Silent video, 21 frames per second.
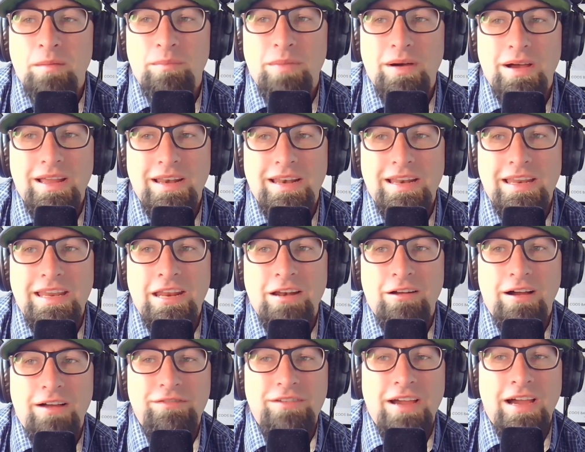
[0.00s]
But,
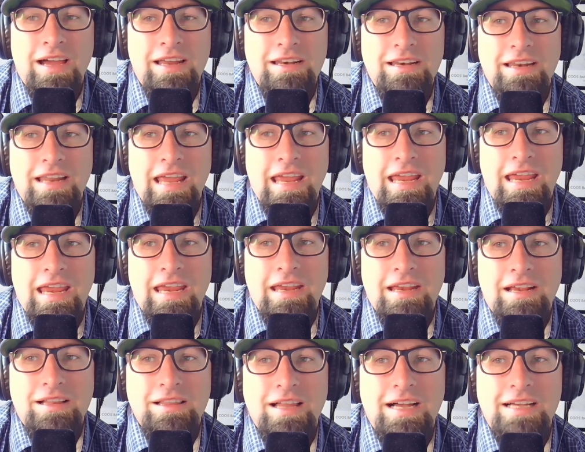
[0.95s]
I've got
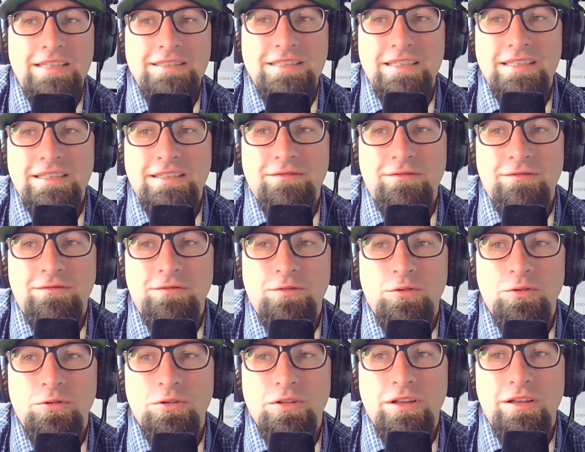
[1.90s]
a closet
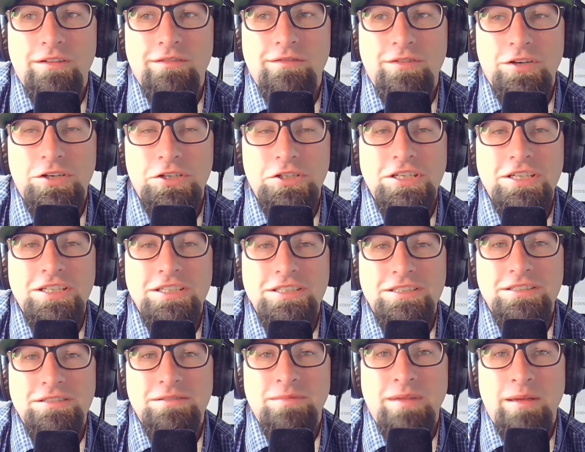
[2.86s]
full of
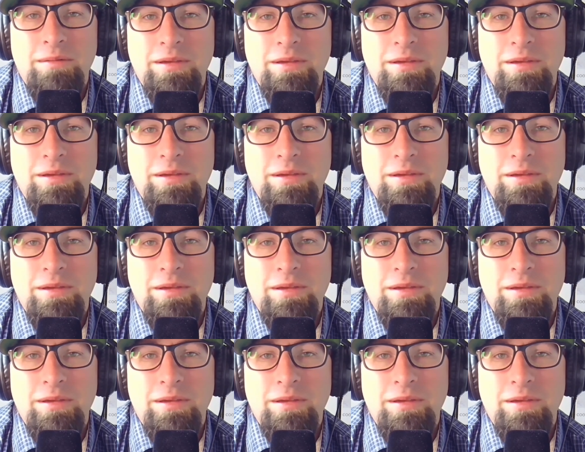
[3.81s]
hoodies.